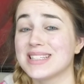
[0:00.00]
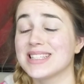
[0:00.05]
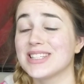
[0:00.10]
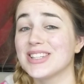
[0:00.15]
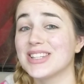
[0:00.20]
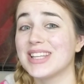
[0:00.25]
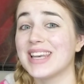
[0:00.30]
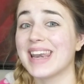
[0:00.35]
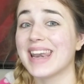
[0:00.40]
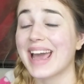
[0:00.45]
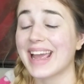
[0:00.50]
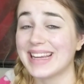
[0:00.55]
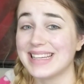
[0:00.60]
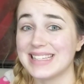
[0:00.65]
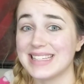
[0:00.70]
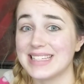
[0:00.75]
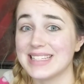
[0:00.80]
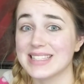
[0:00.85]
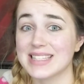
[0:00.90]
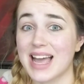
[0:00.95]
until the
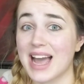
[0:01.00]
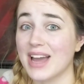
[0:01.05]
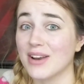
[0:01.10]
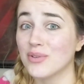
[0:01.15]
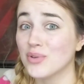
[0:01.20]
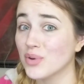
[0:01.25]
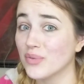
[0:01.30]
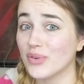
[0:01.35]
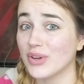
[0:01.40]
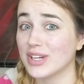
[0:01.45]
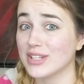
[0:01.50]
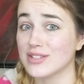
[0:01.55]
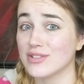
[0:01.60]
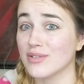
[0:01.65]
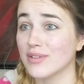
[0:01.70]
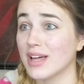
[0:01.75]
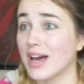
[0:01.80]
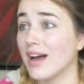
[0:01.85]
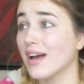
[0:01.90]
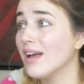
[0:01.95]
90s. I don't know if you guys
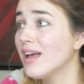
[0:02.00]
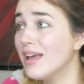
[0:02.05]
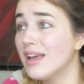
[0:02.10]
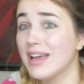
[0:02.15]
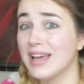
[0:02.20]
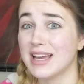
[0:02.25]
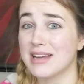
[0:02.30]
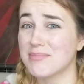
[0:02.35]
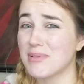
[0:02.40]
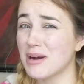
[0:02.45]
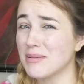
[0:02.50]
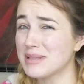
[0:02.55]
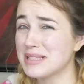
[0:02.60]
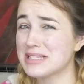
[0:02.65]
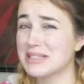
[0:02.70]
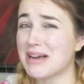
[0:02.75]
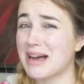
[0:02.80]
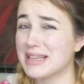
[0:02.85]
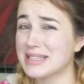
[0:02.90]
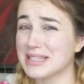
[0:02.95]
know that. It probably
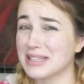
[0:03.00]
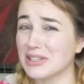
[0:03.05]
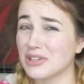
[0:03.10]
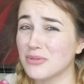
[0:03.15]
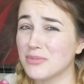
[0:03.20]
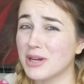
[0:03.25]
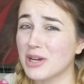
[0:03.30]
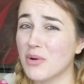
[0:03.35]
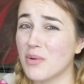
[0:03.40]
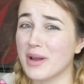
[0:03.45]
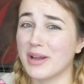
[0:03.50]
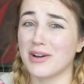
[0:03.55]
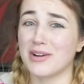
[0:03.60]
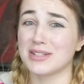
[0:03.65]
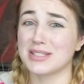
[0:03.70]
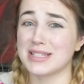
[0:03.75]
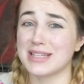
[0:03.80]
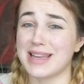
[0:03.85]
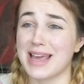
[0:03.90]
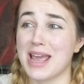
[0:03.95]
still has a little bit going
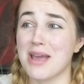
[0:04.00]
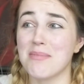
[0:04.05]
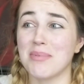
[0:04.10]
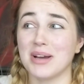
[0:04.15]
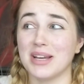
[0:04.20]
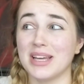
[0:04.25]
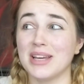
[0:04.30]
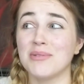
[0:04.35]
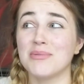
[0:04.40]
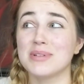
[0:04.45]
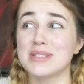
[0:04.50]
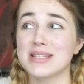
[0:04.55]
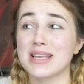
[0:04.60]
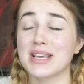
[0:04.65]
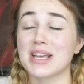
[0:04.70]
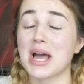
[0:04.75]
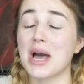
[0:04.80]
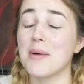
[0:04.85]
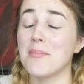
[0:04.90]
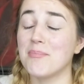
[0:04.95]
on today, but it was
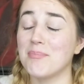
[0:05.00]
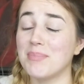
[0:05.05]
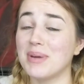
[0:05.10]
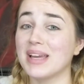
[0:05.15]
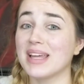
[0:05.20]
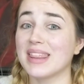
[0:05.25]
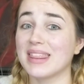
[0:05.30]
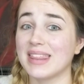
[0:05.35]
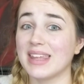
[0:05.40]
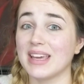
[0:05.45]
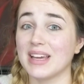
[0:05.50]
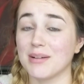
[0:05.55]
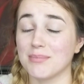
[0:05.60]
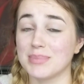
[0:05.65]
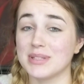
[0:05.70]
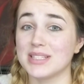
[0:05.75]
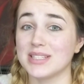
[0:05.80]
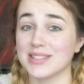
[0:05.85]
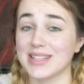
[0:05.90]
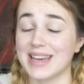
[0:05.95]
like a big thing
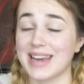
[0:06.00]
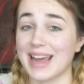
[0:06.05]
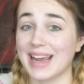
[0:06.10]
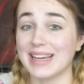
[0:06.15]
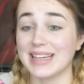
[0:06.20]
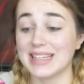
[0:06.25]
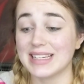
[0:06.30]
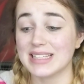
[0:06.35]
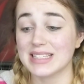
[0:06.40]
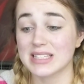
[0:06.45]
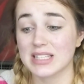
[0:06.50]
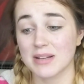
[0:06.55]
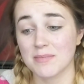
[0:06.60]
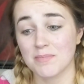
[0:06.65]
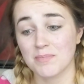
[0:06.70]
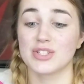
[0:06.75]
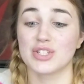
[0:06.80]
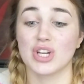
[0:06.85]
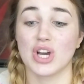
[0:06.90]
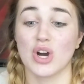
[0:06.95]
up until the 90s.
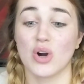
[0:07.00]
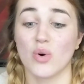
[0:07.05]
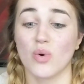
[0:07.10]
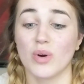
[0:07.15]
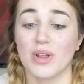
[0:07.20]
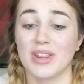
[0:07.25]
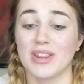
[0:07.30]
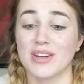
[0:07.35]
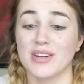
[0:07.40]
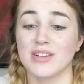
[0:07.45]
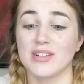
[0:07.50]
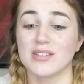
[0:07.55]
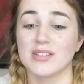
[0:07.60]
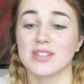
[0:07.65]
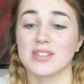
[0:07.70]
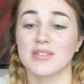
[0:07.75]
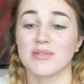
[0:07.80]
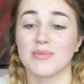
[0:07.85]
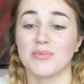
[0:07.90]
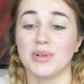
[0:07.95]
So
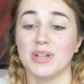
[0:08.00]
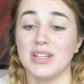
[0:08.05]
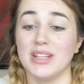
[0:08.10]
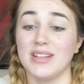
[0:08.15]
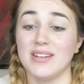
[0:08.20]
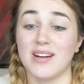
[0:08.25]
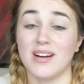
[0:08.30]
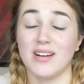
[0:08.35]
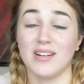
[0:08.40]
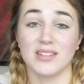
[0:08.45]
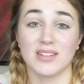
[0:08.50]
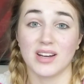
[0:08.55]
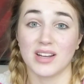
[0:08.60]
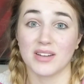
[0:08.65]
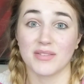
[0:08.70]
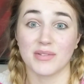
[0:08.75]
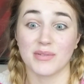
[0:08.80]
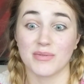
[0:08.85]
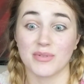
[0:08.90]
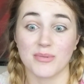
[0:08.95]
there's really not a
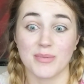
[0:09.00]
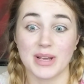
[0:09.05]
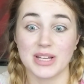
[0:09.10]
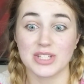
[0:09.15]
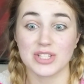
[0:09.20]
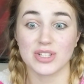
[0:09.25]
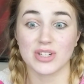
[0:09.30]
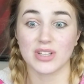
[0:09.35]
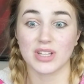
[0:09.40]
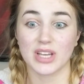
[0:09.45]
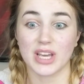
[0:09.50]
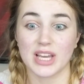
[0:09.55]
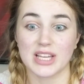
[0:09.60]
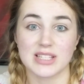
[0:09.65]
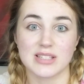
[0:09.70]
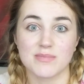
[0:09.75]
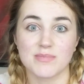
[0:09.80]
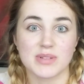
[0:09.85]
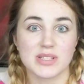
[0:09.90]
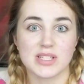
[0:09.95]
lot of information on the
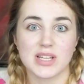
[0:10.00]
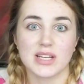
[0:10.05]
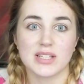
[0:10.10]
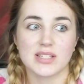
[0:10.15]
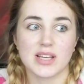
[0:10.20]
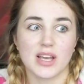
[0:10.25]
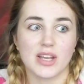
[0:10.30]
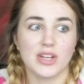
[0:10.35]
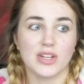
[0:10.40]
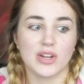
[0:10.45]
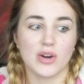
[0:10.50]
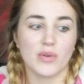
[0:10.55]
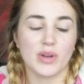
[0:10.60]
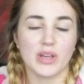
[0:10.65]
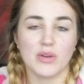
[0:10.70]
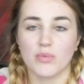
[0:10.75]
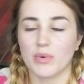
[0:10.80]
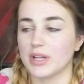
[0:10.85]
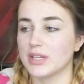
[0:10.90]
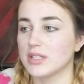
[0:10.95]
case besides that. You know,
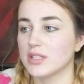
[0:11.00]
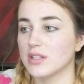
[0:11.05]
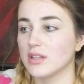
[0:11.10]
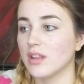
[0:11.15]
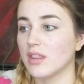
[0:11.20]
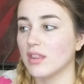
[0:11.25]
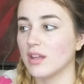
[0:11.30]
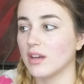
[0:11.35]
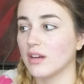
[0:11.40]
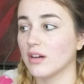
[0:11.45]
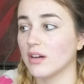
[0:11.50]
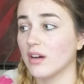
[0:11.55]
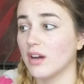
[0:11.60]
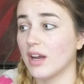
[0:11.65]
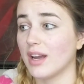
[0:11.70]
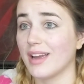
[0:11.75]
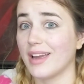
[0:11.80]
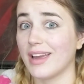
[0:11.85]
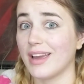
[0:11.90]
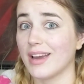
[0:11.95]
he went to the theater
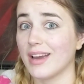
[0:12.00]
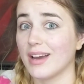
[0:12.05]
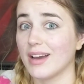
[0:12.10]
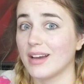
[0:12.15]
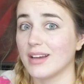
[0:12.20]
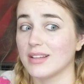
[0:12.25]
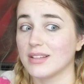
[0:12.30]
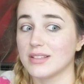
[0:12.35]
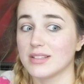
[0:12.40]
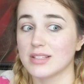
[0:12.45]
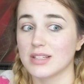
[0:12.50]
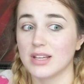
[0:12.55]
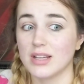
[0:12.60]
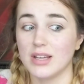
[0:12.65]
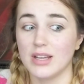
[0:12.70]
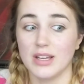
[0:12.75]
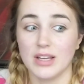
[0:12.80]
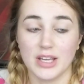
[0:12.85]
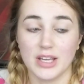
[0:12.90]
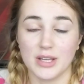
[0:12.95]
and
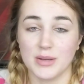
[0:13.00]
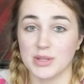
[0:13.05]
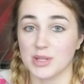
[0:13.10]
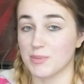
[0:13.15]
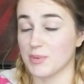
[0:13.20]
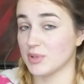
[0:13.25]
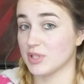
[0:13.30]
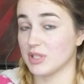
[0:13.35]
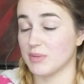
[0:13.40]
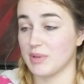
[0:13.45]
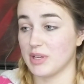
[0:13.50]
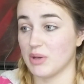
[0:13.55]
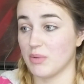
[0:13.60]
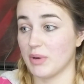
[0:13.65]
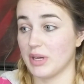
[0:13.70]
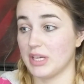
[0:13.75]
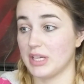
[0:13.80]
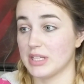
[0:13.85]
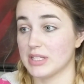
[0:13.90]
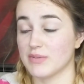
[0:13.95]
he was supposed to be a
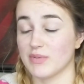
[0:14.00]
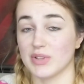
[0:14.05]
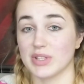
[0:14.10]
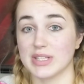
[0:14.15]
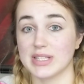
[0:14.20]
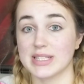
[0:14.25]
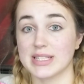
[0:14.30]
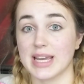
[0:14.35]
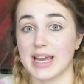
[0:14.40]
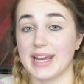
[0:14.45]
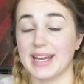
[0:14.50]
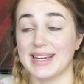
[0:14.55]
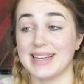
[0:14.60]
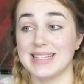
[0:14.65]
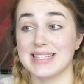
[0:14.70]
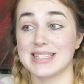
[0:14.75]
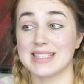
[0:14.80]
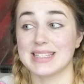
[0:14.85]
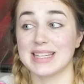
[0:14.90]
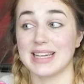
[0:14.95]
witness for this
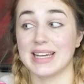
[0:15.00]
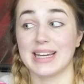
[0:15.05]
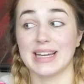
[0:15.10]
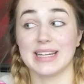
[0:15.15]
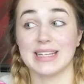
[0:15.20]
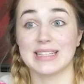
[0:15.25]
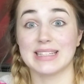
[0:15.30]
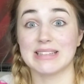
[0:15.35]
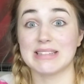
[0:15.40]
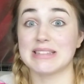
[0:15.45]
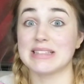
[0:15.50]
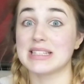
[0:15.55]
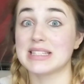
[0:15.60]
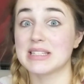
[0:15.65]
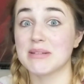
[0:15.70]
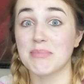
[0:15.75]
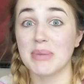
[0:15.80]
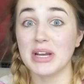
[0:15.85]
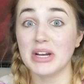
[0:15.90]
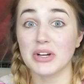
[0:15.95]
case and
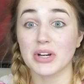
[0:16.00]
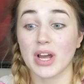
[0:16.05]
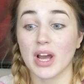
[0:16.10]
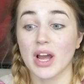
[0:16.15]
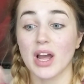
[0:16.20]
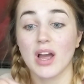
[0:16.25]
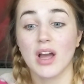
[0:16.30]
disappeared.